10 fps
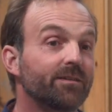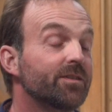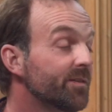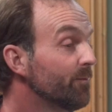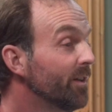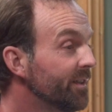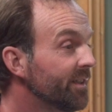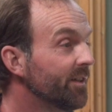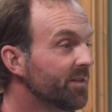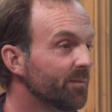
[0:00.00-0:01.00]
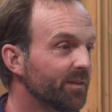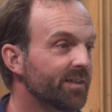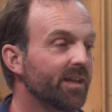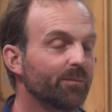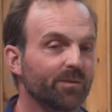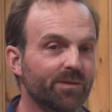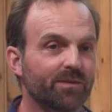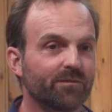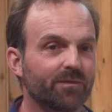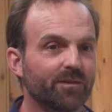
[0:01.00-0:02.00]
just wanted to give some examples
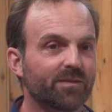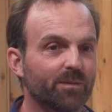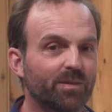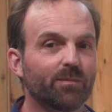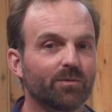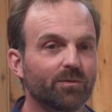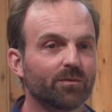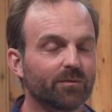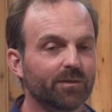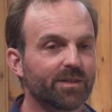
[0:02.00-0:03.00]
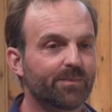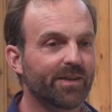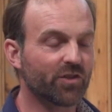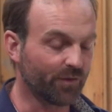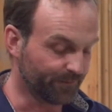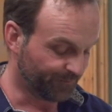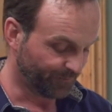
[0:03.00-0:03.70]
of some people who are really special.